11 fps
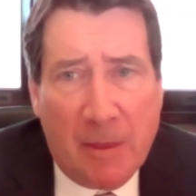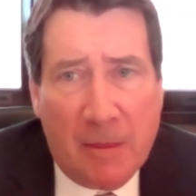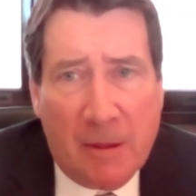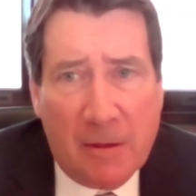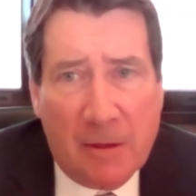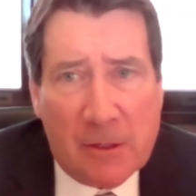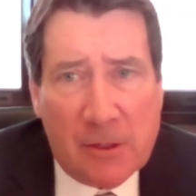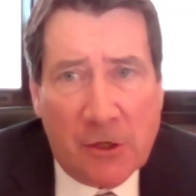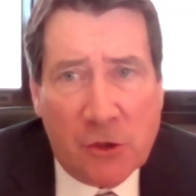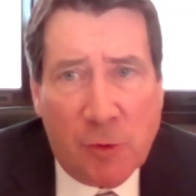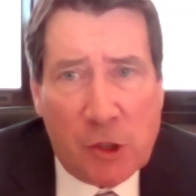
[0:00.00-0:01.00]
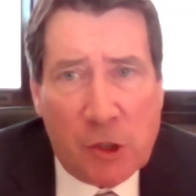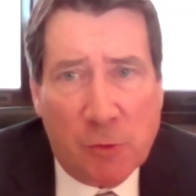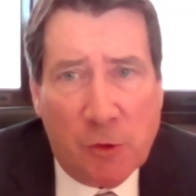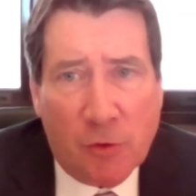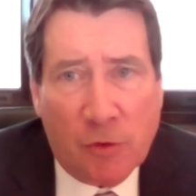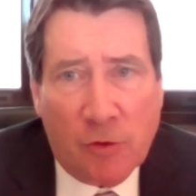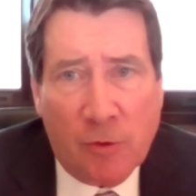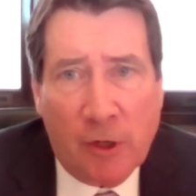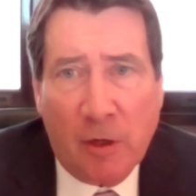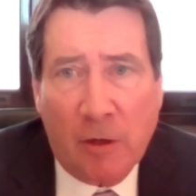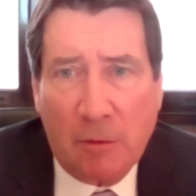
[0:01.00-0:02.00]
the, the situation with North
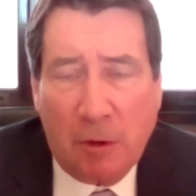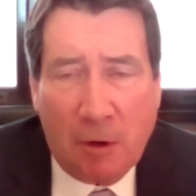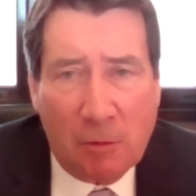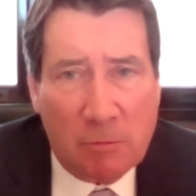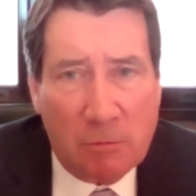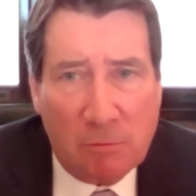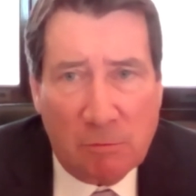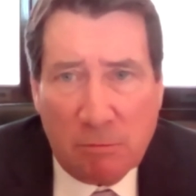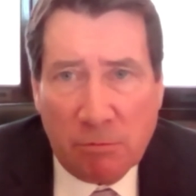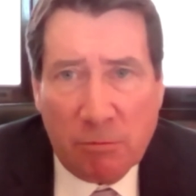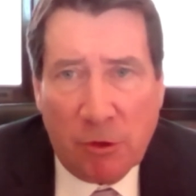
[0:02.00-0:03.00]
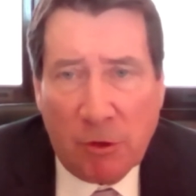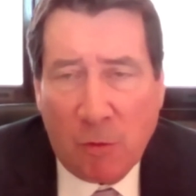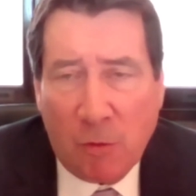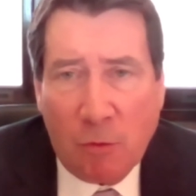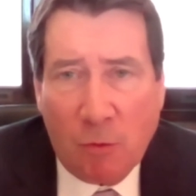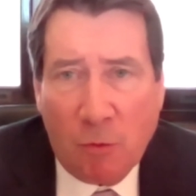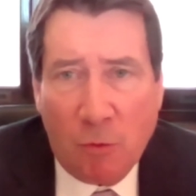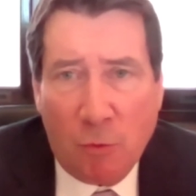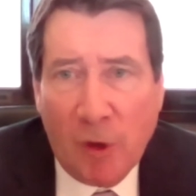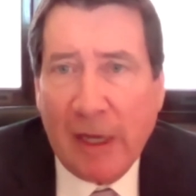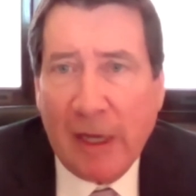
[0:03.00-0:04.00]
Korea, uh, you know,
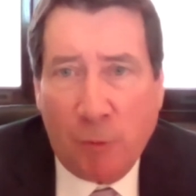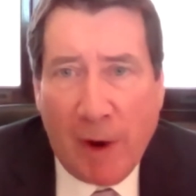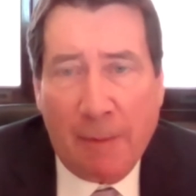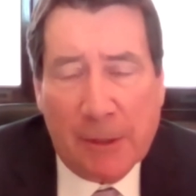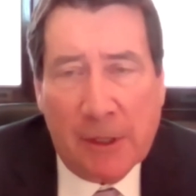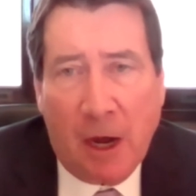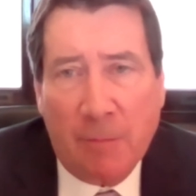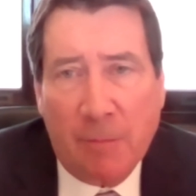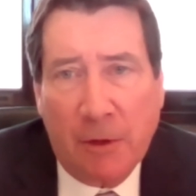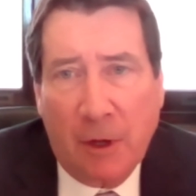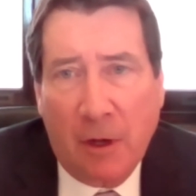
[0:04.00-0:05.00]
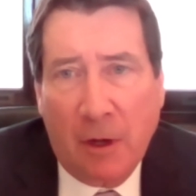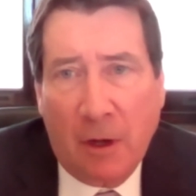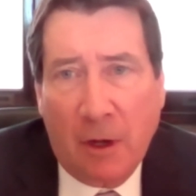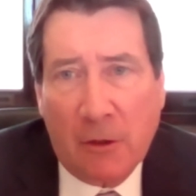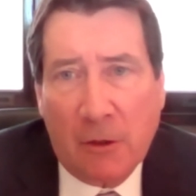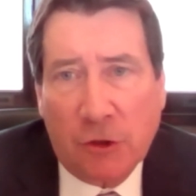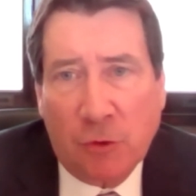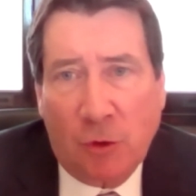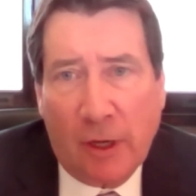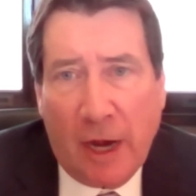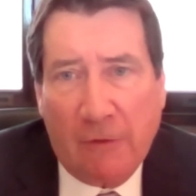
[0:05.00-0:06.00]
really ramped up uh,
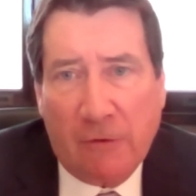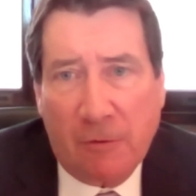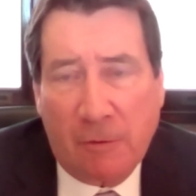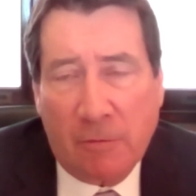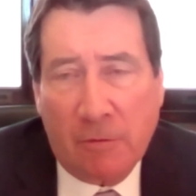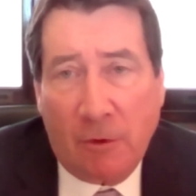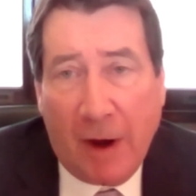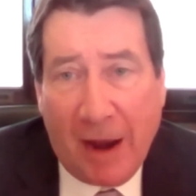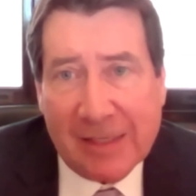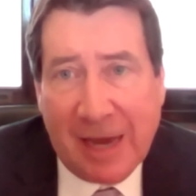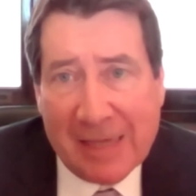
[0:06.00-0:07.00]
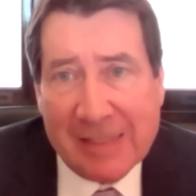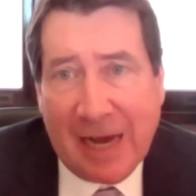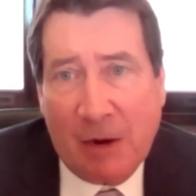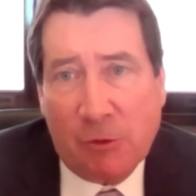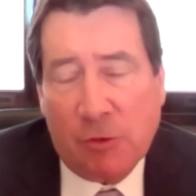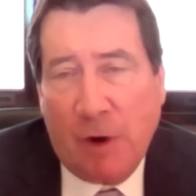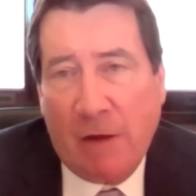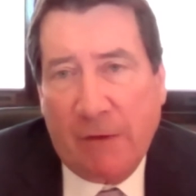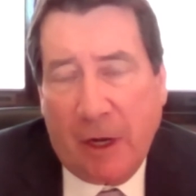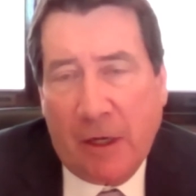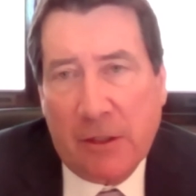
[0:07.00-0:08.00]
shortly after, or as, as I was
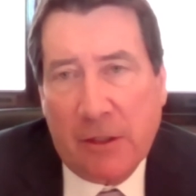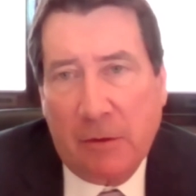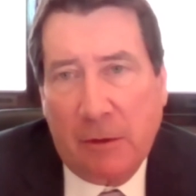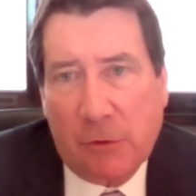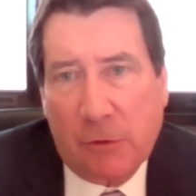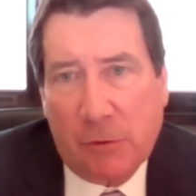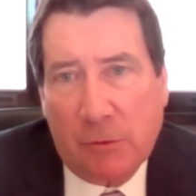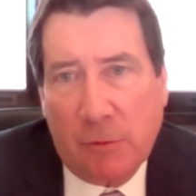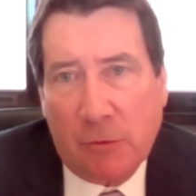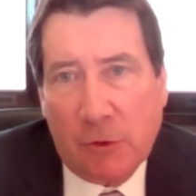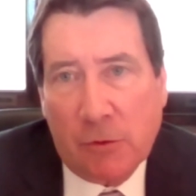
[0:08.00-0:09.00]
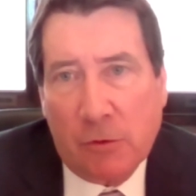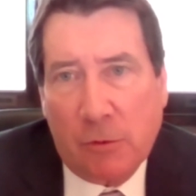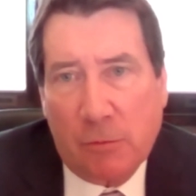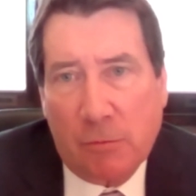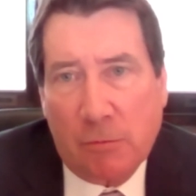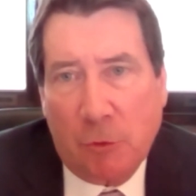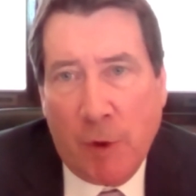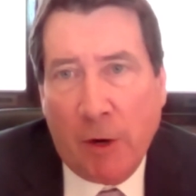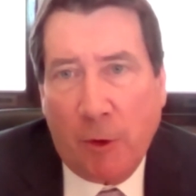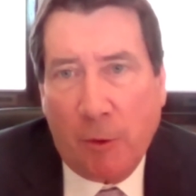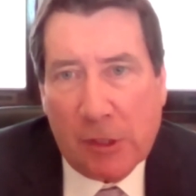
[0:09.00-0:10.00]
arriving, I guess it, it, was, it was, the
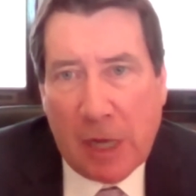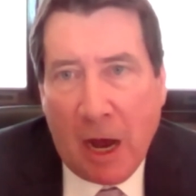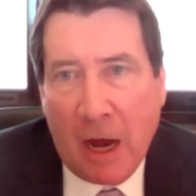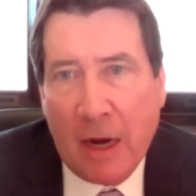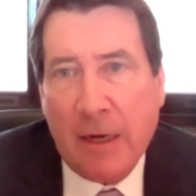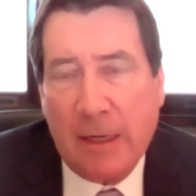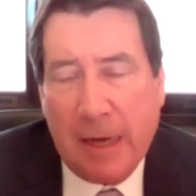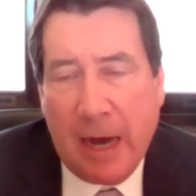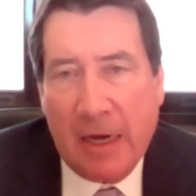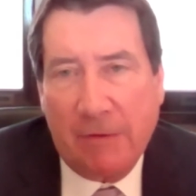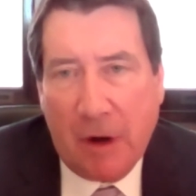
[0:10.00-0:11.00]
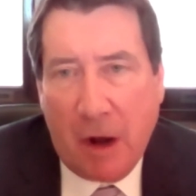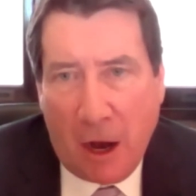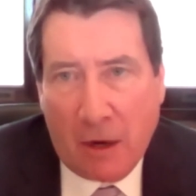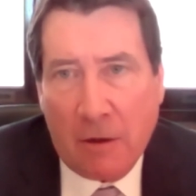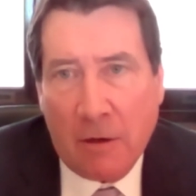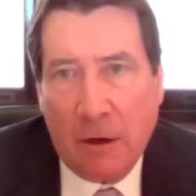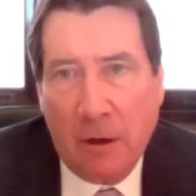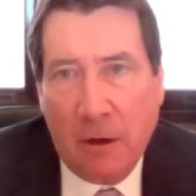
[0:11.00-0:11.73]
rhetoric was high, got even hotter